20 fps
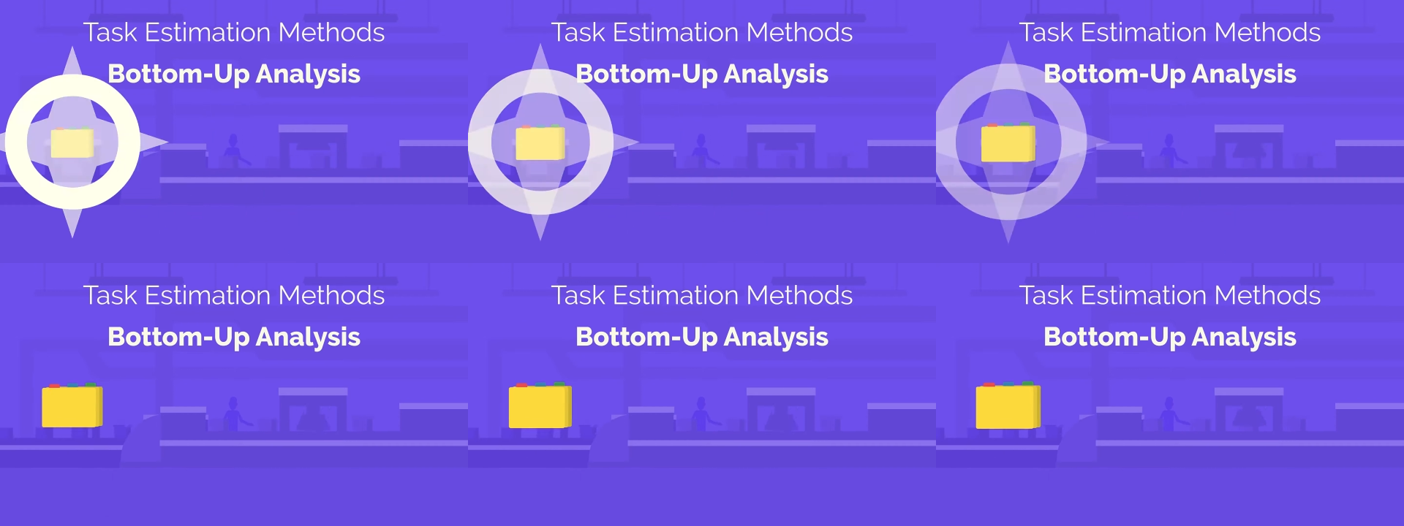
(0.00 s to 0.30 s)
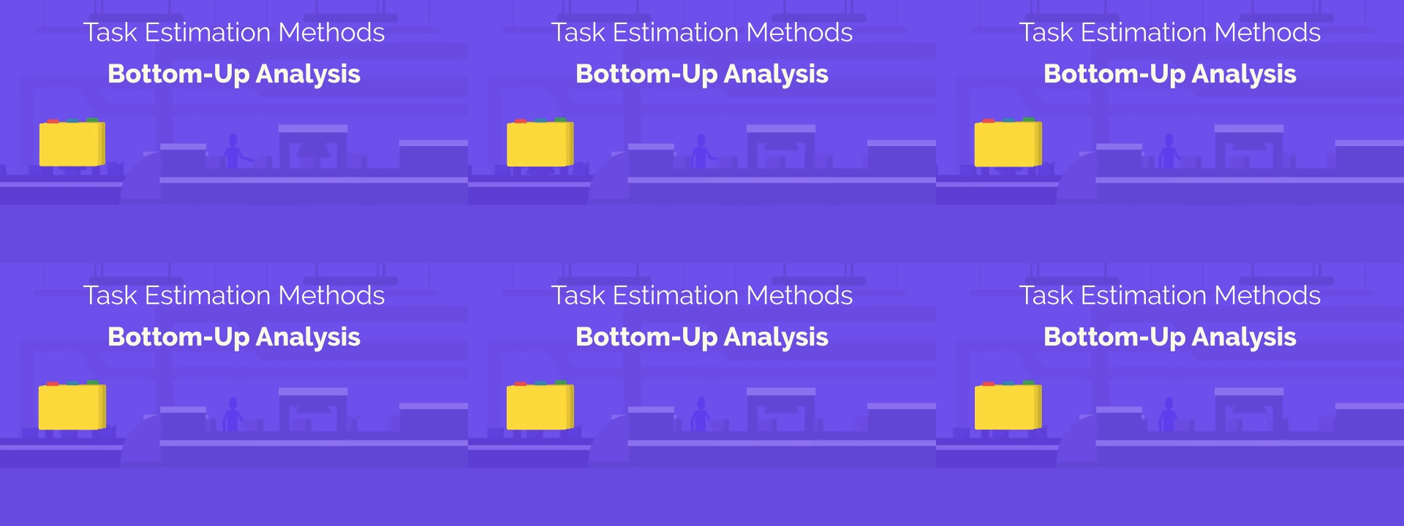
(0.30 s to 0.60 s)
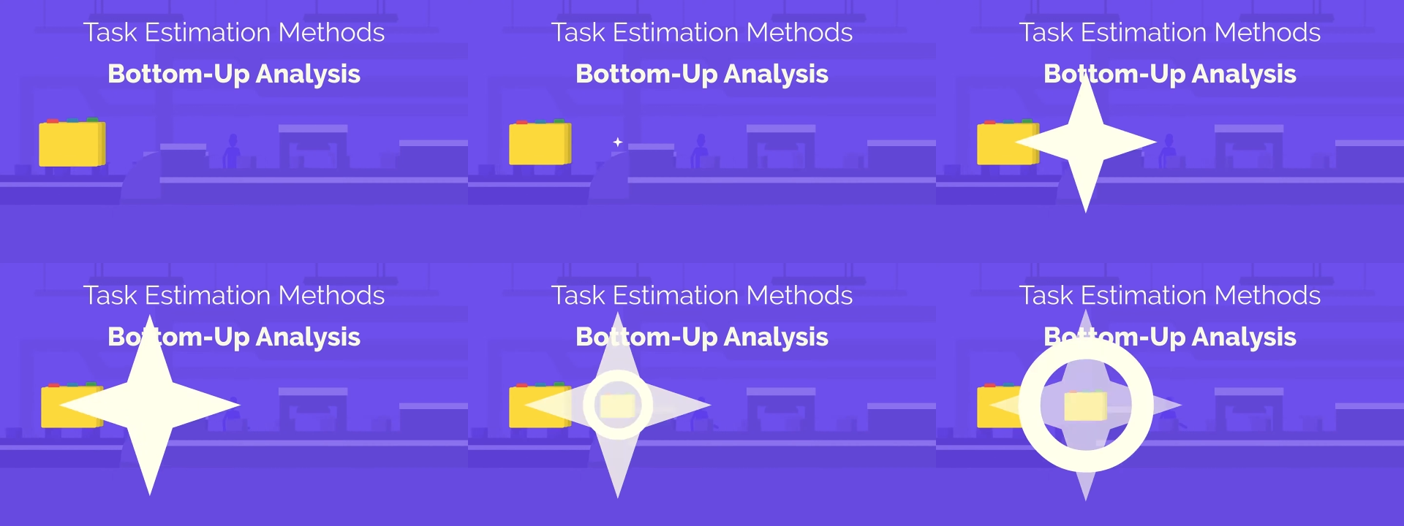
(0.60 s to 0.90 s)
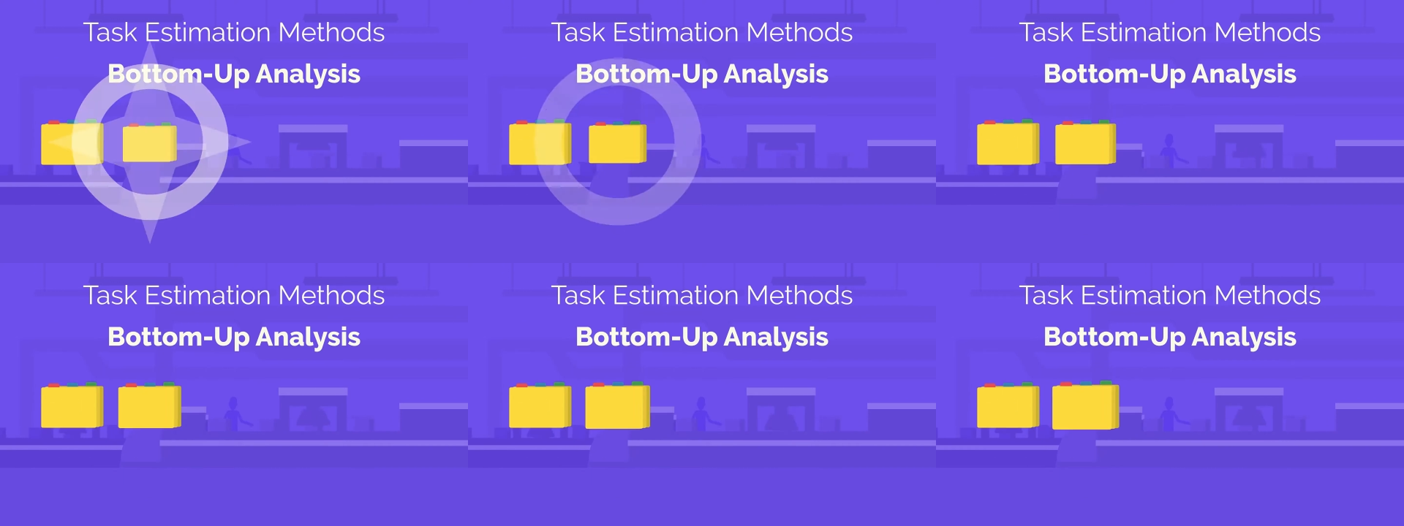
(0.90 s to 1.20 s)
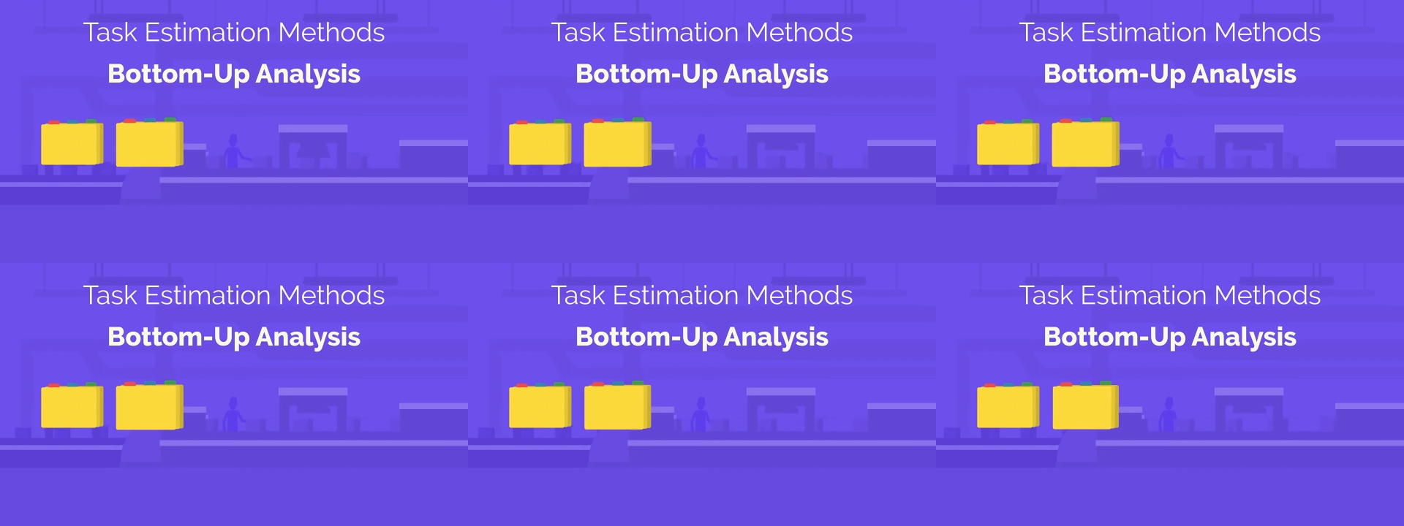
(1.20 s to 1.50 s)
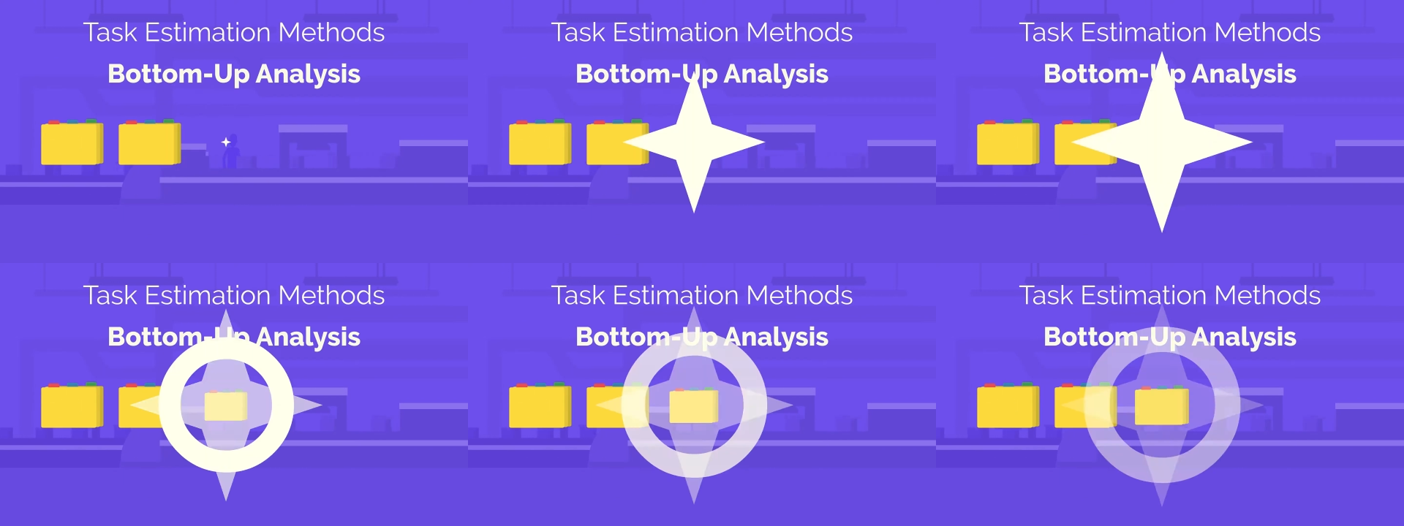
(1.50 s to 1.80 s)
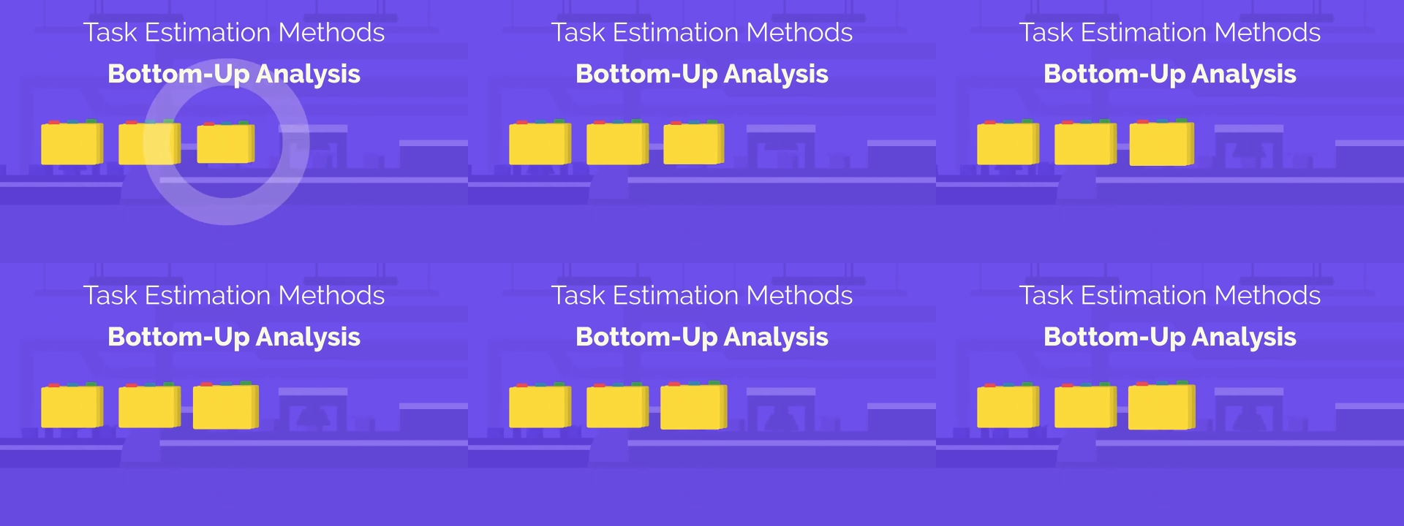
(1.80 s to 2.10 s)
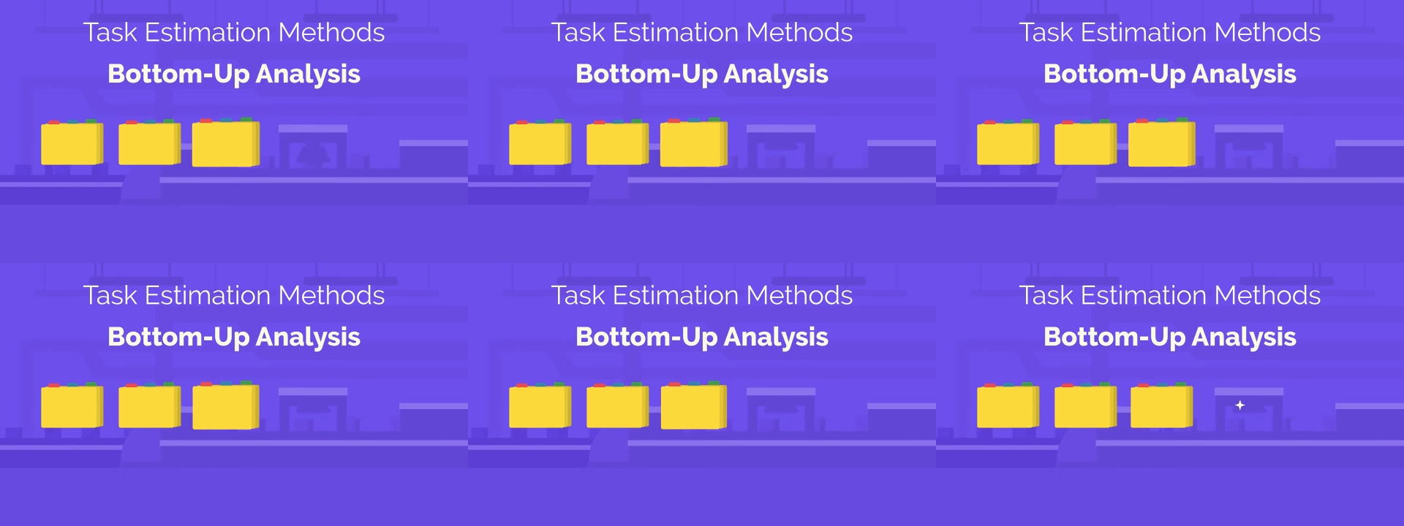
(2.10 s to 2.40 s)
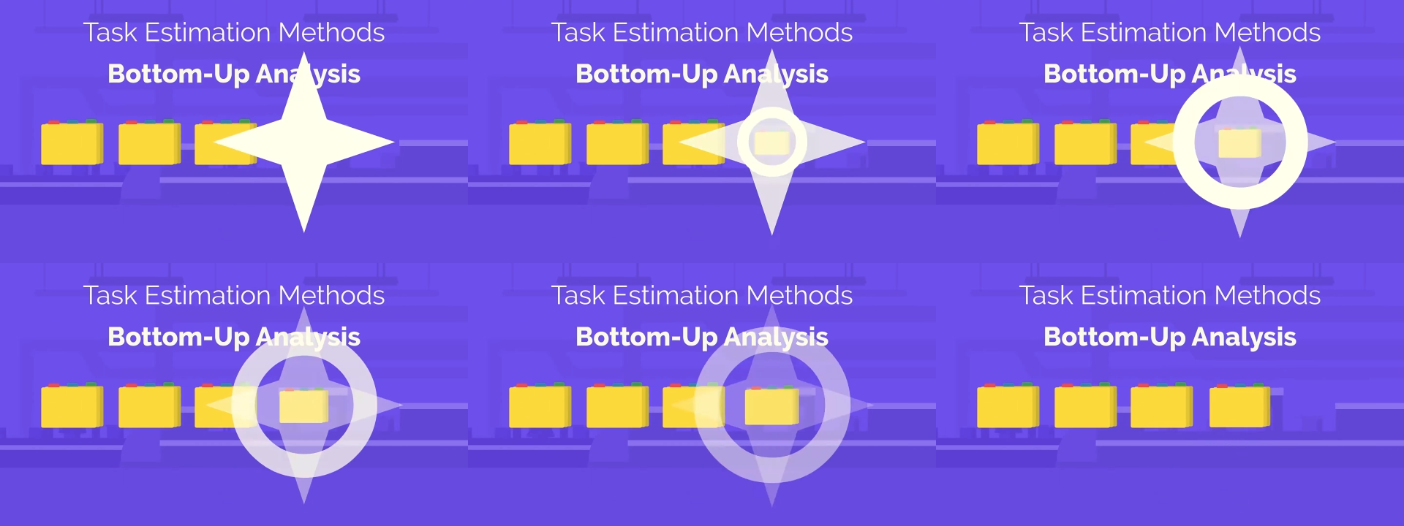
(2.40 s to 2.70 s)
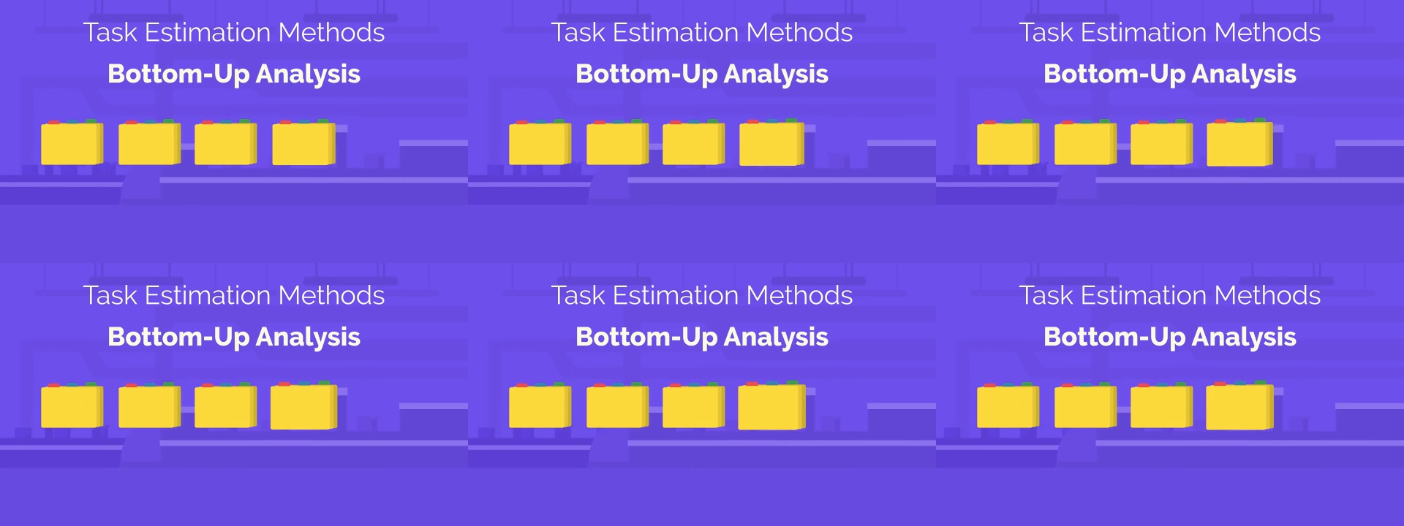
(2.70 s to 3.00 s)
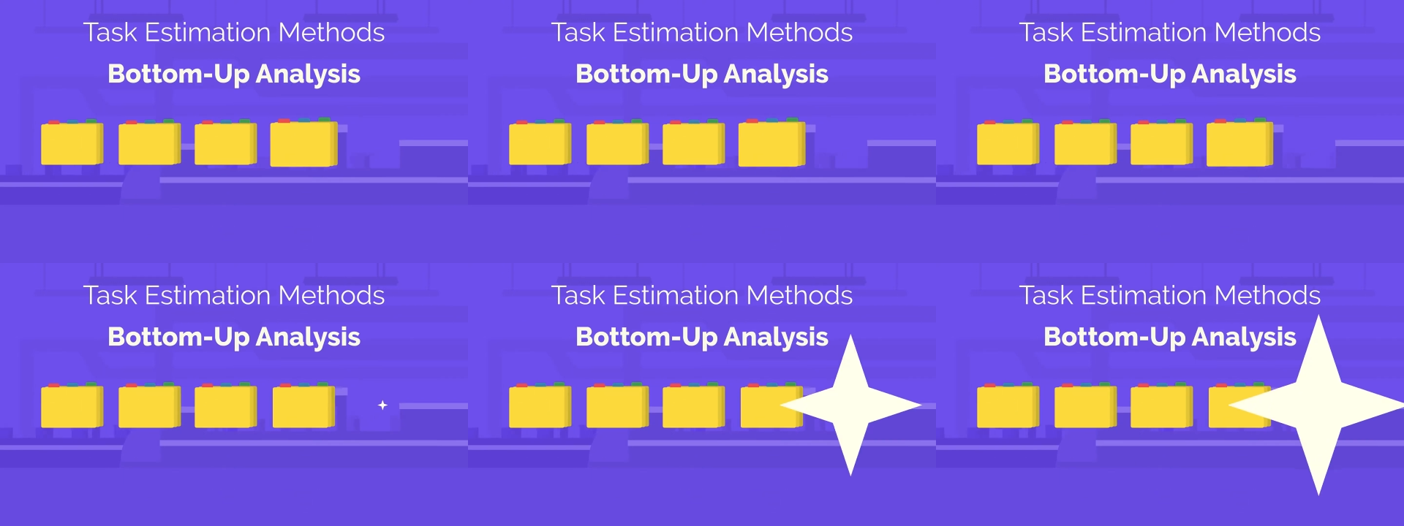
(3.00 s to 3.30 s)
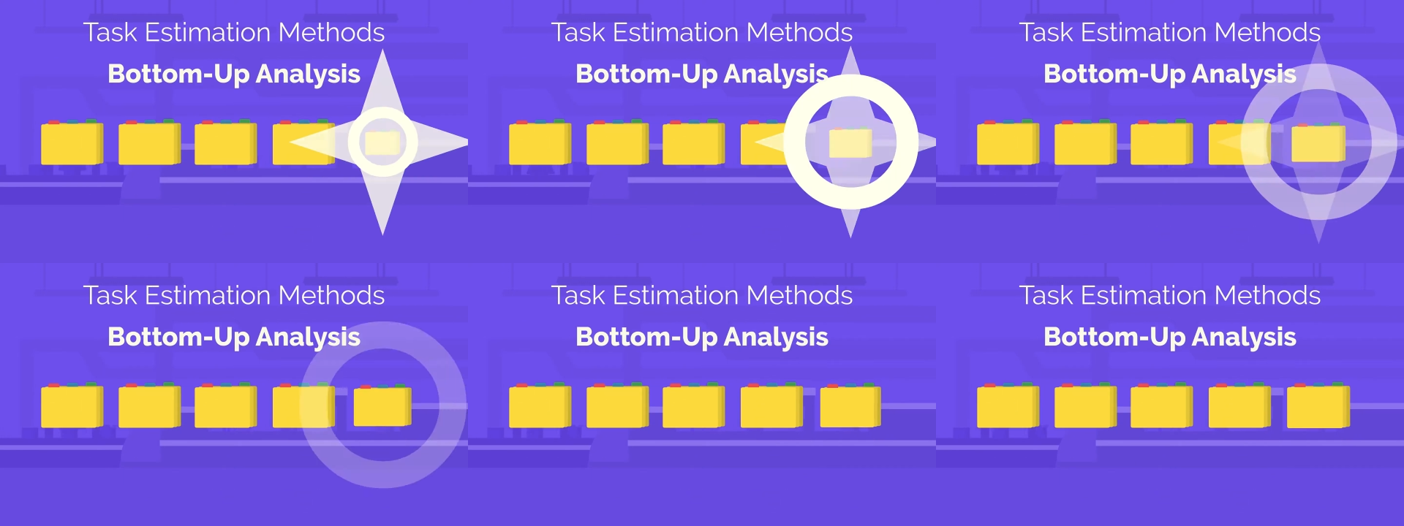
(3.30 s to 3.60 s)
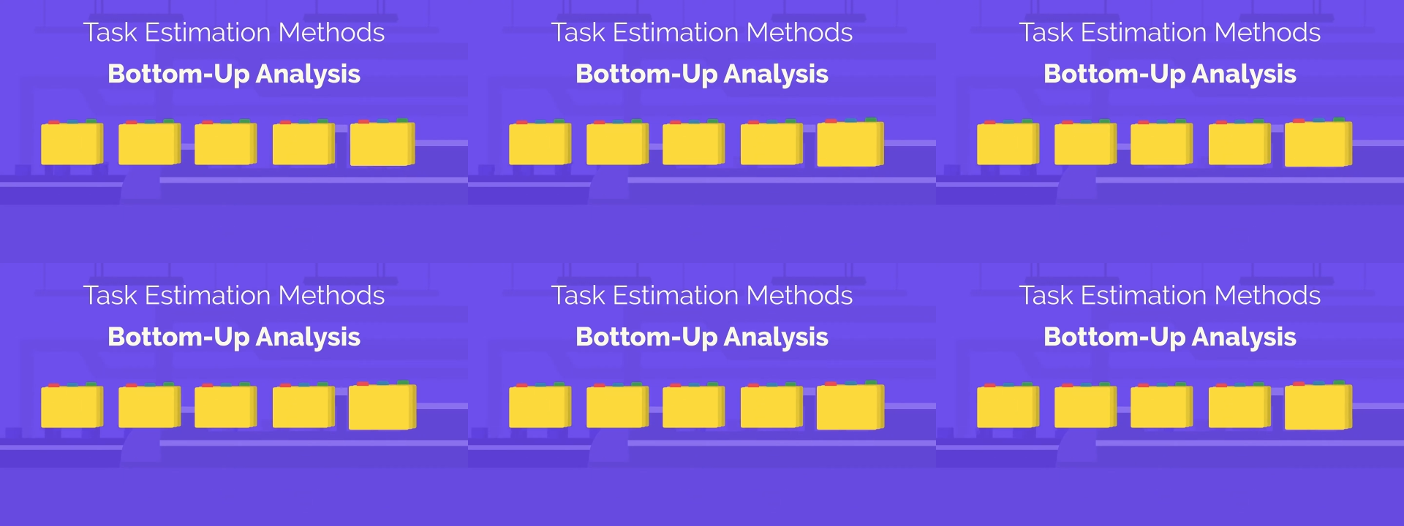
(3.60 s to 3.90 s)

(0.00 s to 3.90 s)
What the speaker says: [unreadable: no face in view]